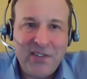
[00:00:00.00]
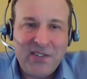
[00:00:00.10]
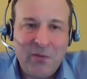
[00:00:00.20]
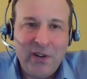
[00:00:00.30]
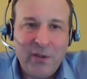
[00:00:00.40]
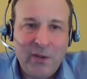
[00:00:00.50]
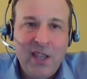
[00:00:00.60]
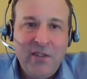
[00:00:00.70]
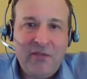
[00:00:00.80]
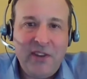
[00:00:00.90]
some real
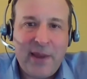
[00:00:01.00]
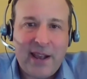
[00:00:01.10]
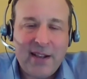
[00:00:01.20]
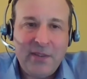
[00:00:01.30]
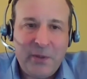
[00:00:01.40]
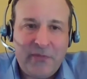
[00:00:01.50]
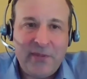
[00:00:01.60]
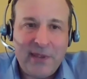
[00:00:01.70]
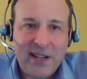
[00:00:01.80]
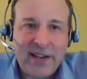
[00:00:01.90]
feedback loop
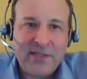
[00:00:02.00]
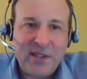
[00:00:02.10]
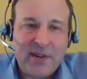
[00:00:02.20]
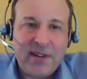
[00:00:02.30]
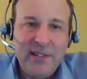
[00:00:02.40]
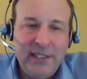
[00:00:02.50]
from the customer.